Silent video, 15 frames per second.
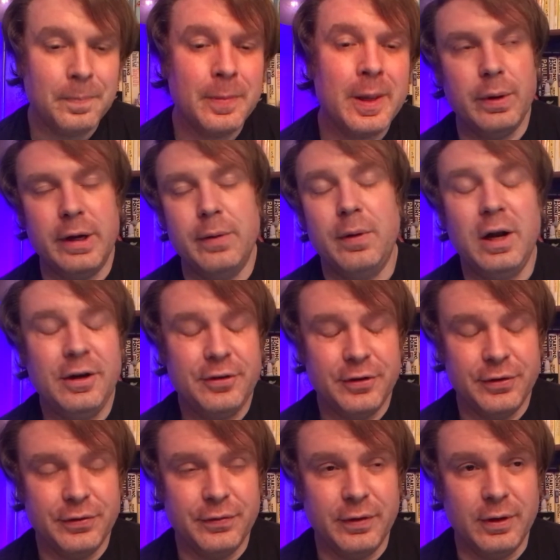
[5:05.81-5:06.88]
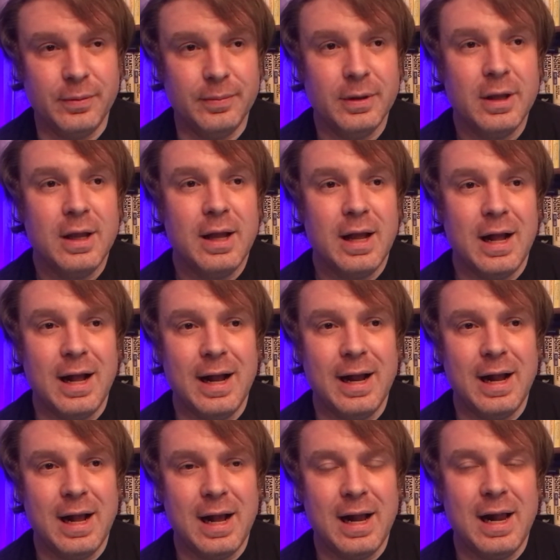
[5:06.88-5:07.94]
When I watched this film,
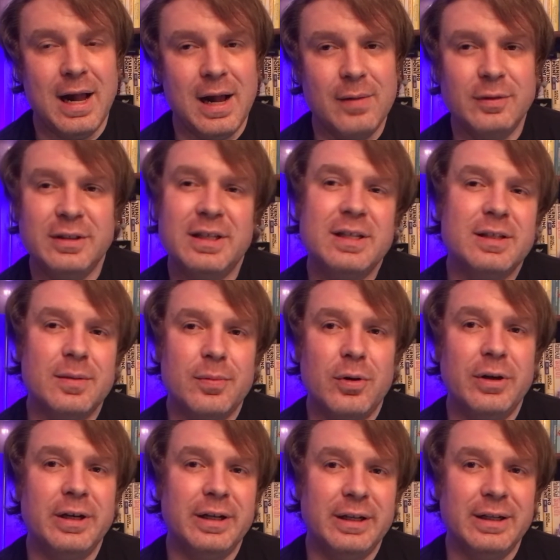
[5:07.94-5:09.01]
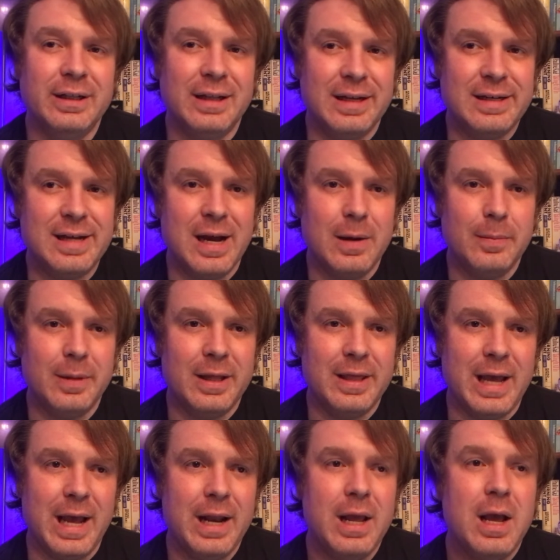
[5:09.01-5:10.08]
I, I, I was disappointed and let down by
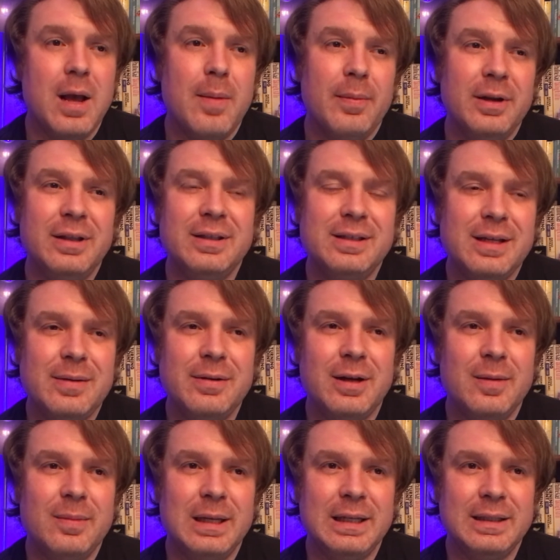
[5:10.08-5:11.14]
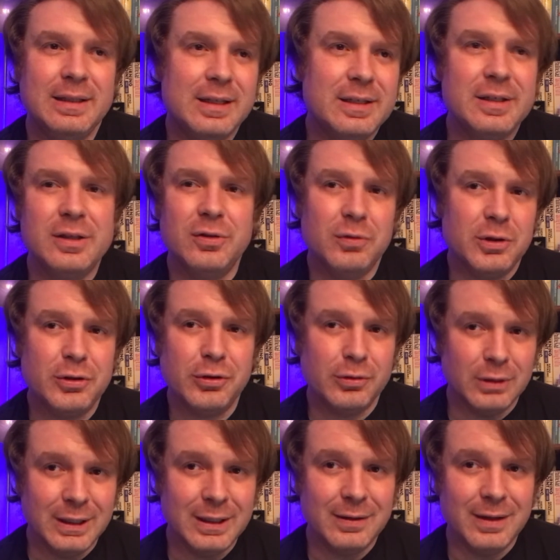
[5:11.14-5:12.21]
that. But at the same time, like, this is
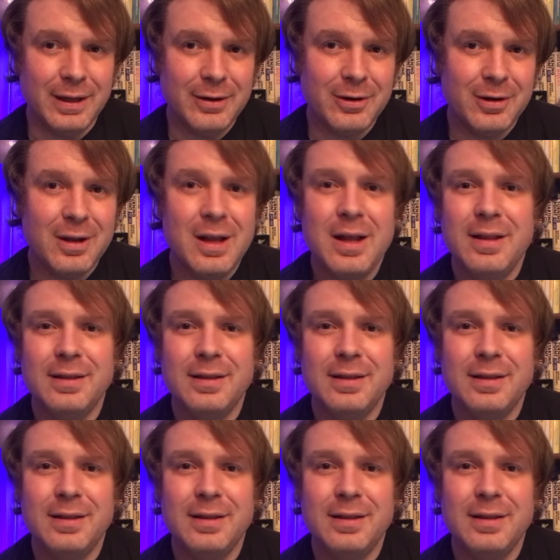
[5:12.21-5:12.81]
Richard Linklater.